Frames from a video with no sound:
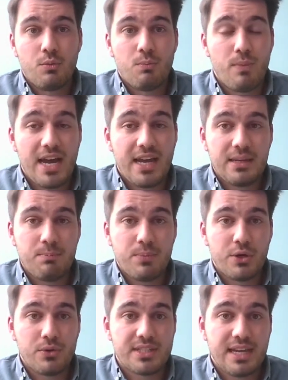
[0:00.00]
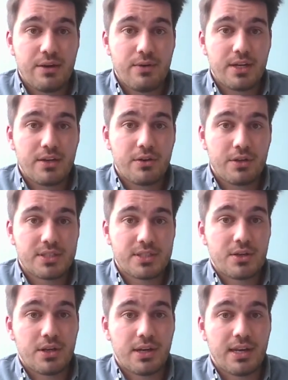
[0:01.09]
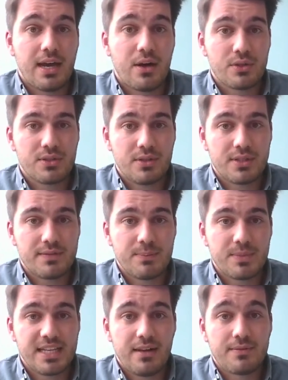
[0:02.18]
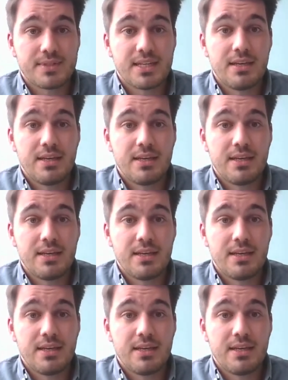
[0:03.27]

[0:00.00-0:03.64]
might impose direct costs on the households themselves